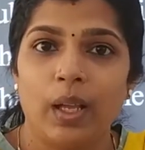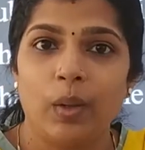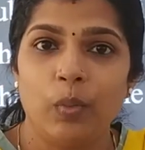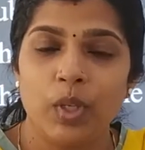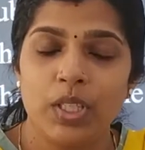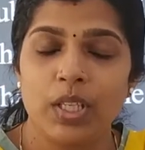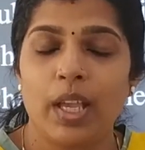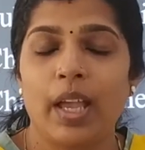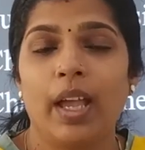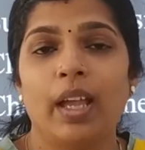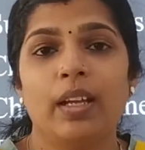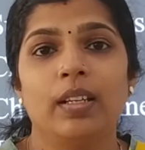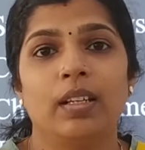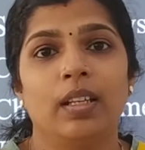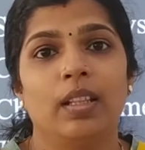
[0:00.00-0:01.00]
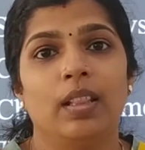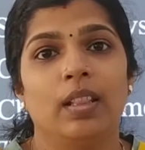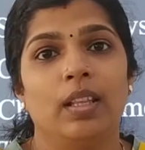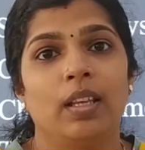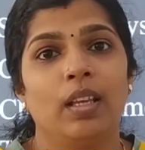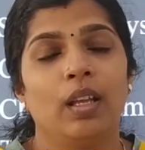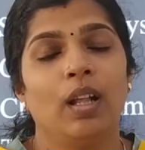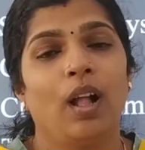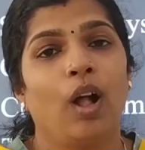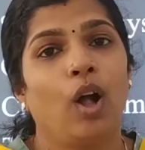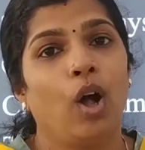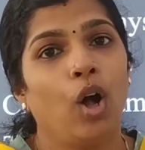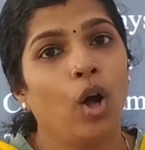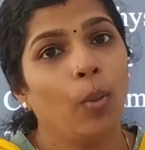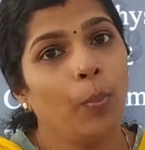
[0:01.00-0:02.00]
which act in the
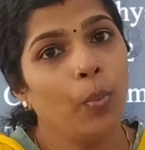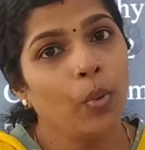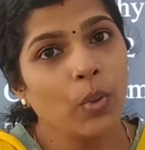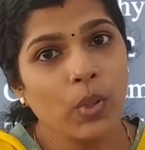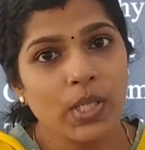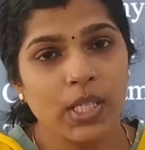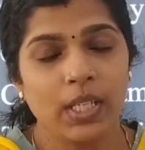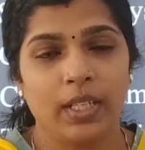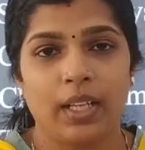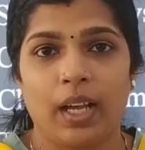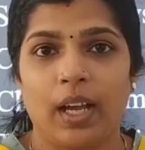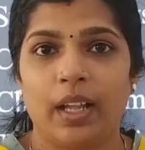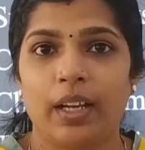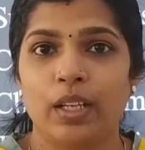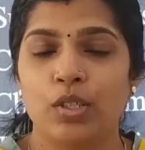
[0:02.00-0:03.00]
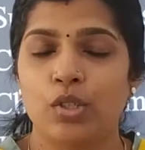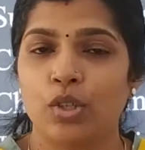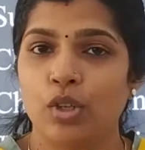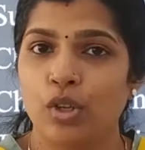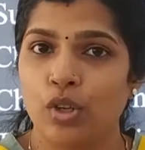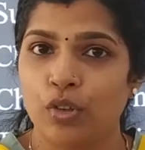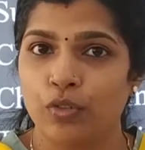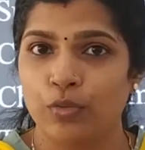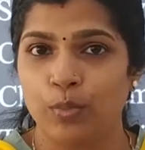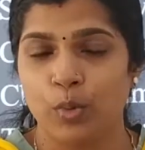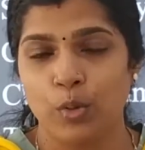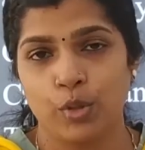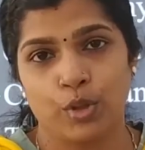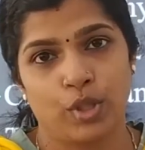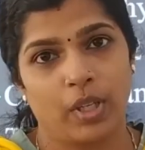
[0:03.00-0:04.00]
opposite direction of
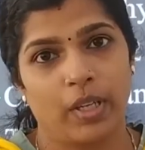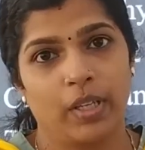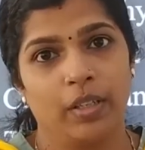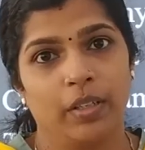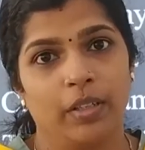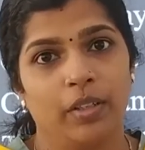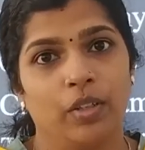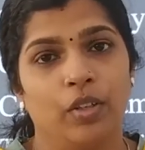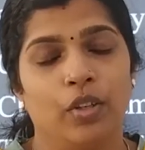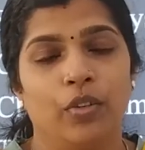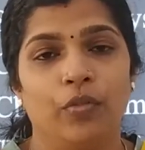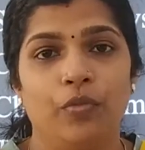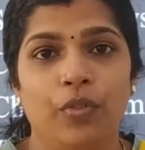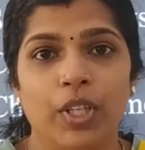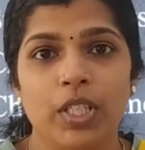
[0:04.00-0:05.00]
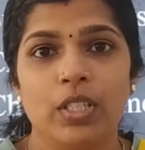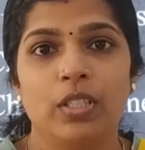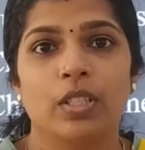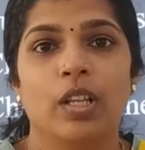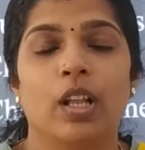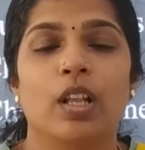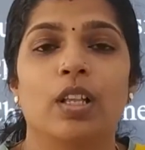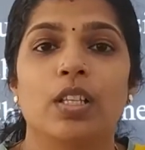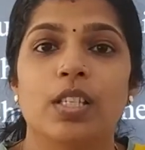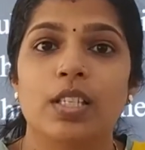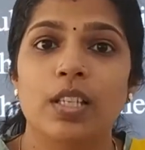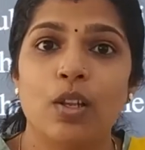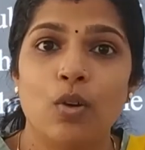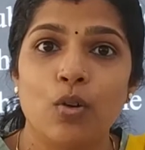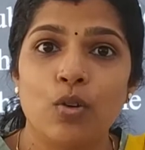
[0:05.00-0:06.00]
motion, which
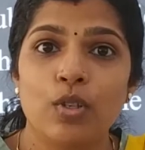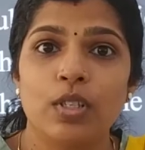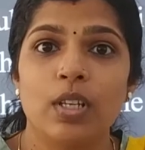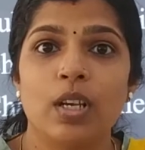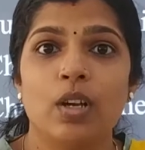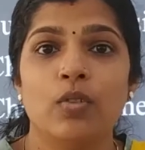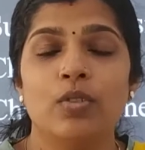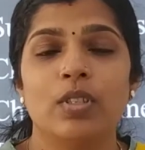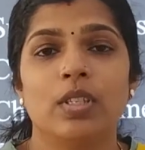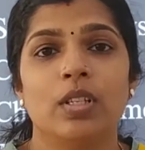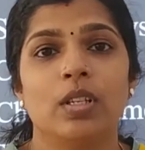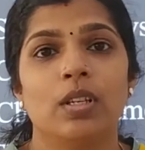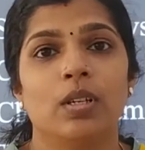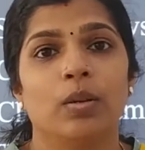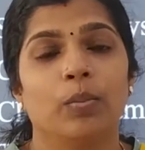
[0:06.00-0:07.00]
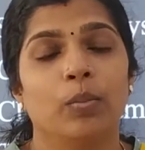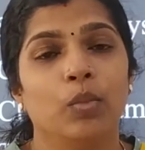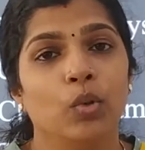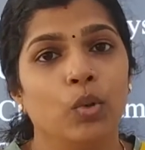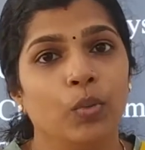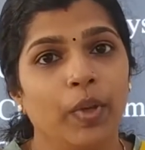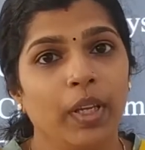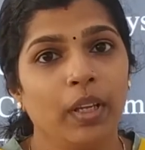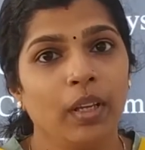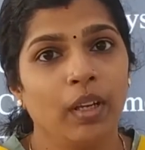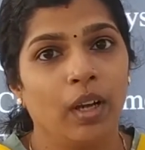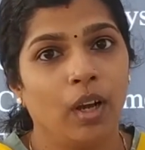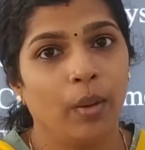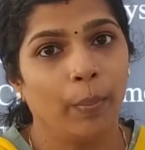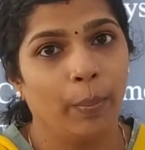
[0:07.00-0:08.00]
slows down the moving
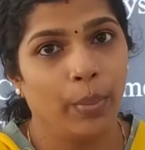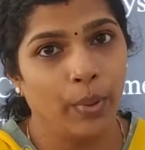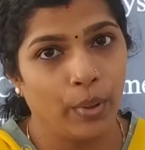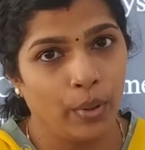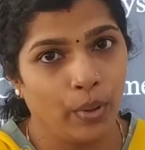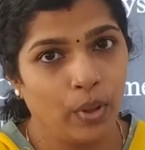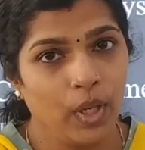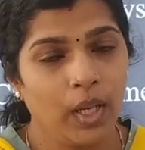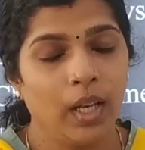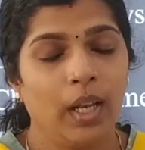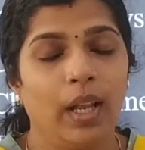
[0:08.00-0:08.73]
ball,